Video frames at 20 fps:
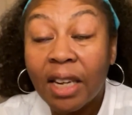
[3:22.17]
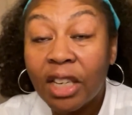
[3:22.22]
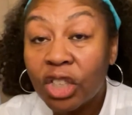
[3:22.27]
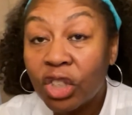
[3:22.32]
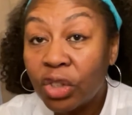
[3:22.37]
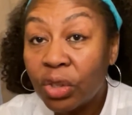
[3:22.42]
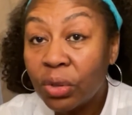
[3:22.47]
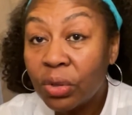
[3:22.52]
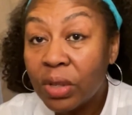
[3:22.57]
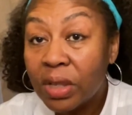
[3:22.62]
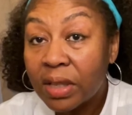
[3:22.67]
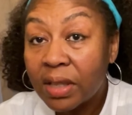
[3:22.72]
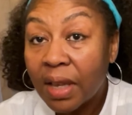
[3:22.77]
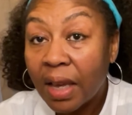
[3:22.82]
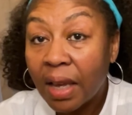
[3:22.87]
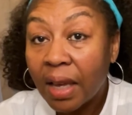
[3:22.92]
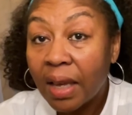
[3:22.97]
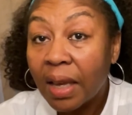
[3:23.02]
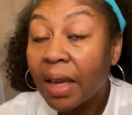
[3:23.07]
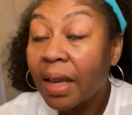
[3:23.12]
the students
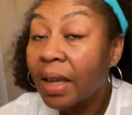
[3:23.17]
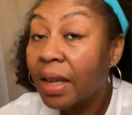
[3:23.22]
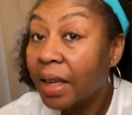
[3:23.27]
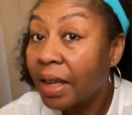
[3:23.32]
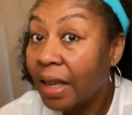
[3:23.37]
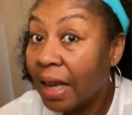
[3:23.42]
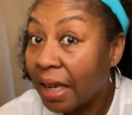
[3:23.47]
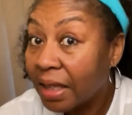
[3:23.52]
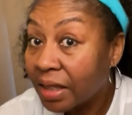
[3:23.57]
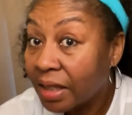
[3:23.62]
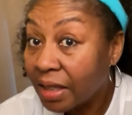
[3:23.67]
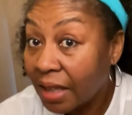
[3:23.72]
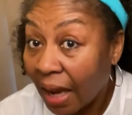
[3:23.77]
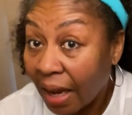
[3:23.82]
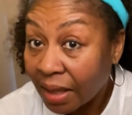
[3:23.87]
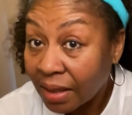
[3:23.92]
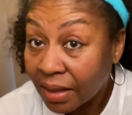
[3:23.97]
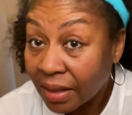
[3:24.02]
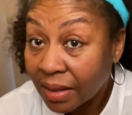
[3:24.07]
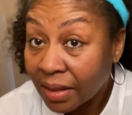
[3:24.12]
say, yes,
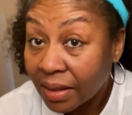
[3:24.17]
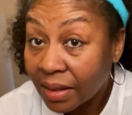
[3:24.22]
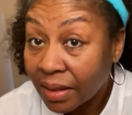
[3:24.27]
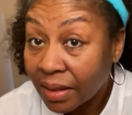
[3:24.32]
yes.